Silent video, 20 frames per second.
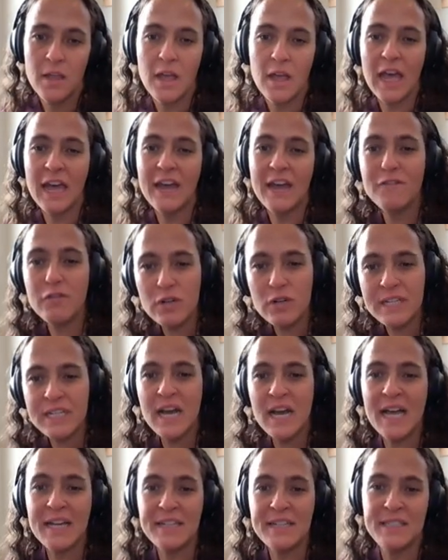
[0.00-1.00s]
Every
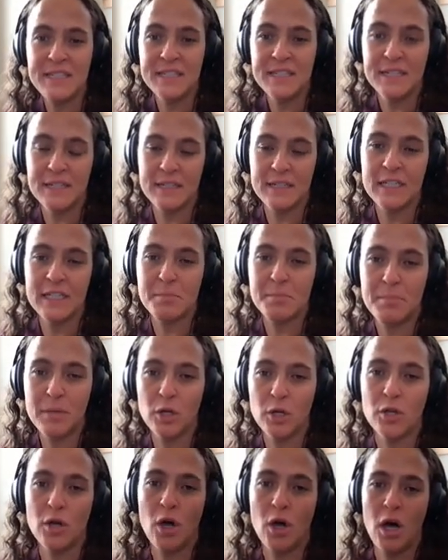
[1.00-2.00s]
idea is
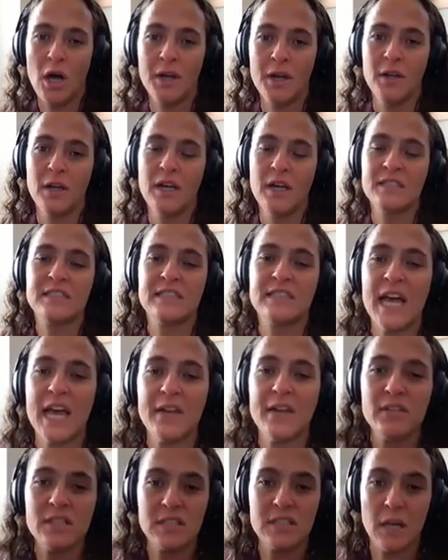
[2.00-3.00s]
built on a set
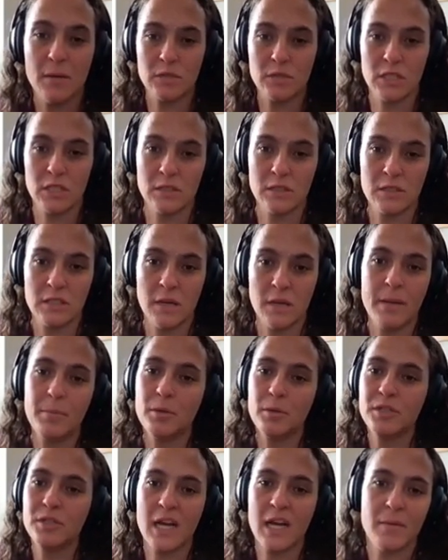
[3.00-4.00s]
of assumptions. Some
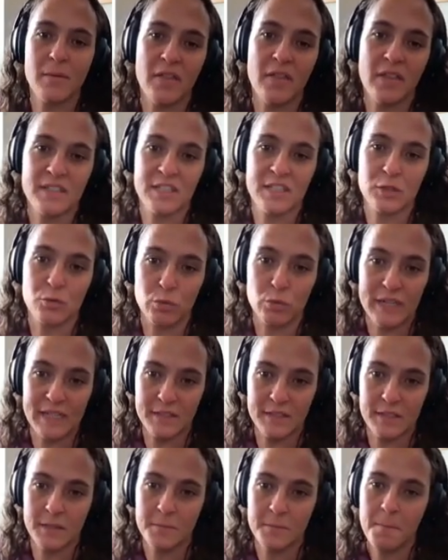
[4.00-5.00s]
people talk about this as
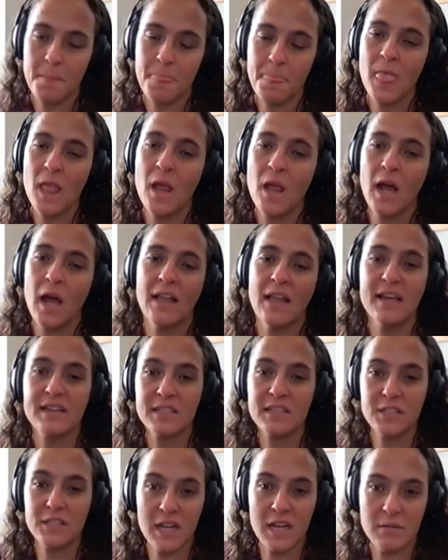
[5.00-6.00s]
risk. I like
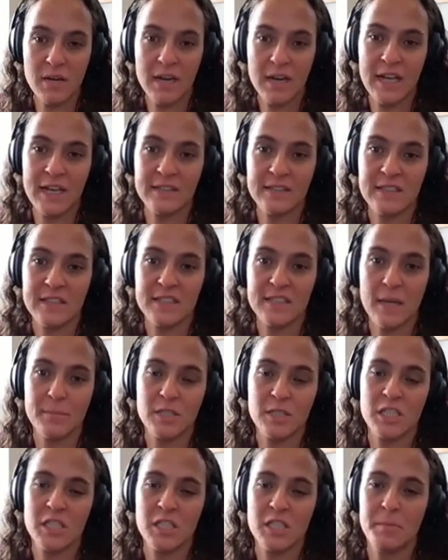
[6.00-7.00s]
to talk about it as
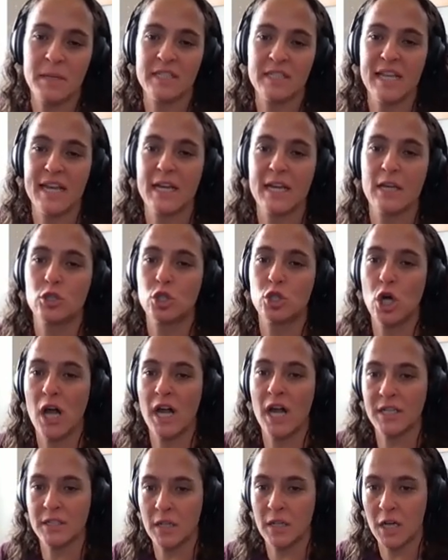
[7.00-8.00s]
assumptions because I can
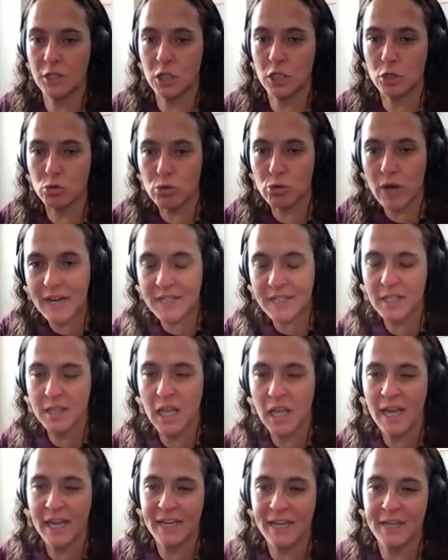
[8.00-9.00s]
draw a direct
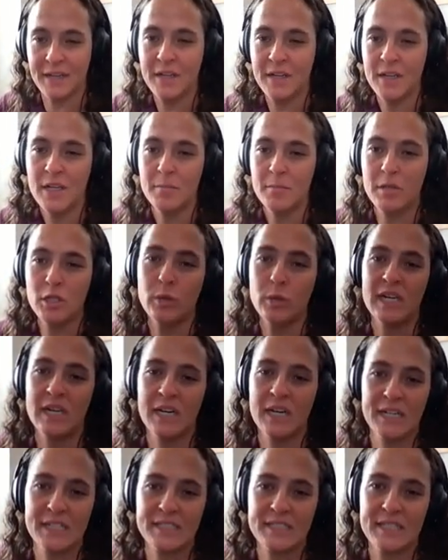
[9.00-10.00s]
line between
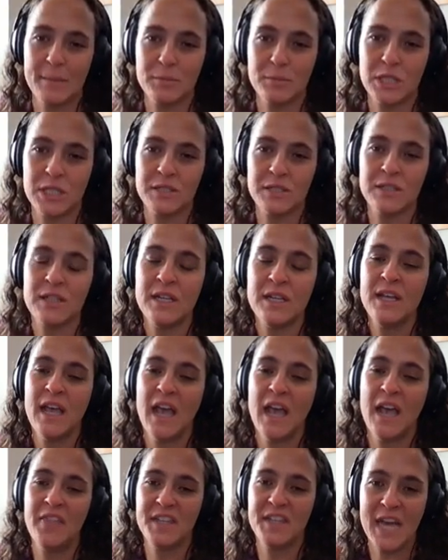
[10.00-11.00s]
an assumption
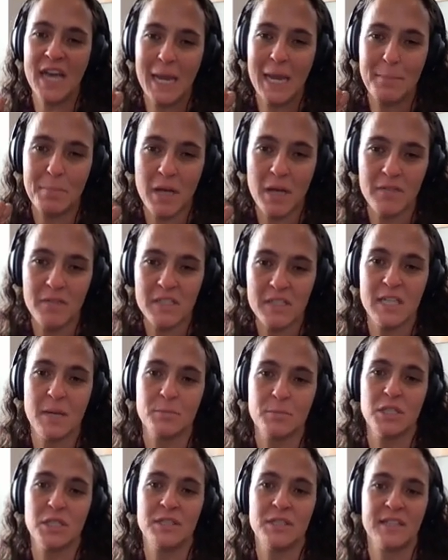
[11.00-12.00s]
and the type of
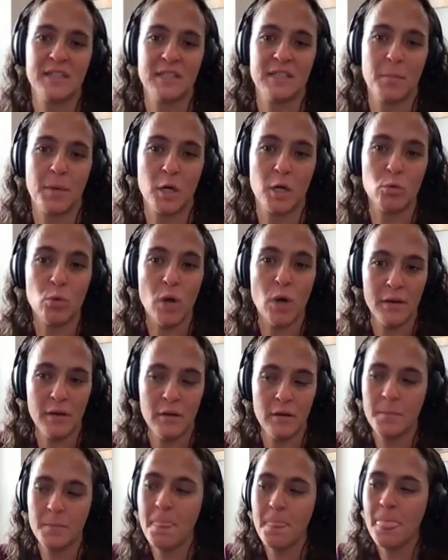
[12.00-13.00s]
assumption test I'm going to
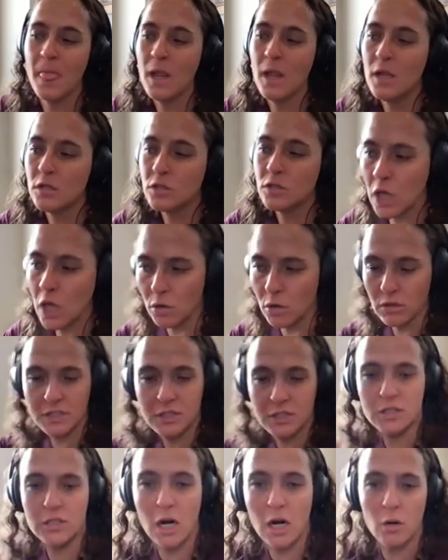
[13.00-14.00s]
run. So
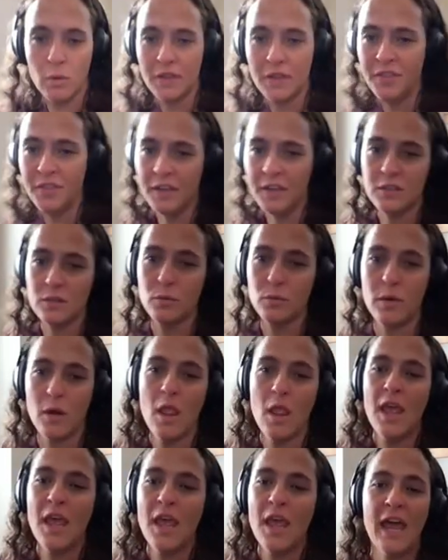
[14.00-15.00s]
let's start with this.
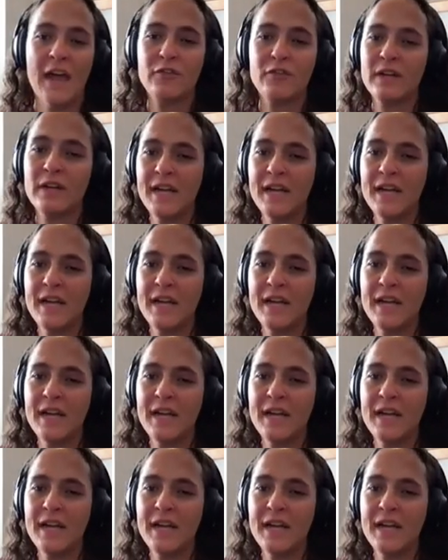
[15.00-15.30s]
Every